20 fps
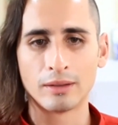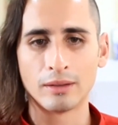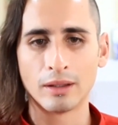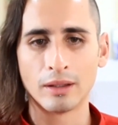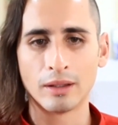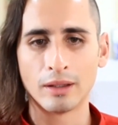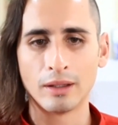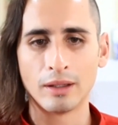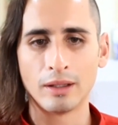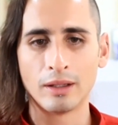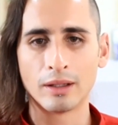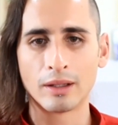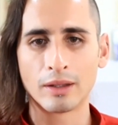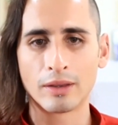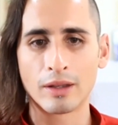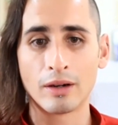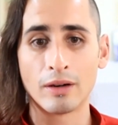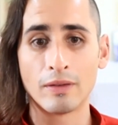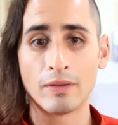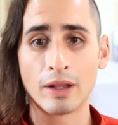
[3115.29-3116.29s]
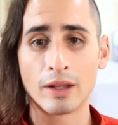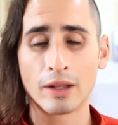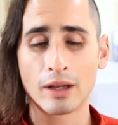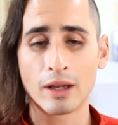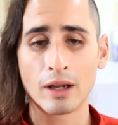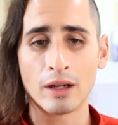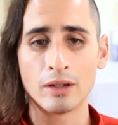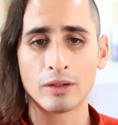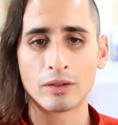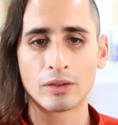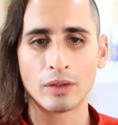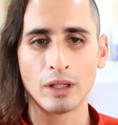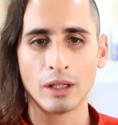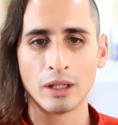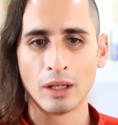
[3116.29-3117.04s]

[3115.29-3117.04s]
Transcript: Theravada country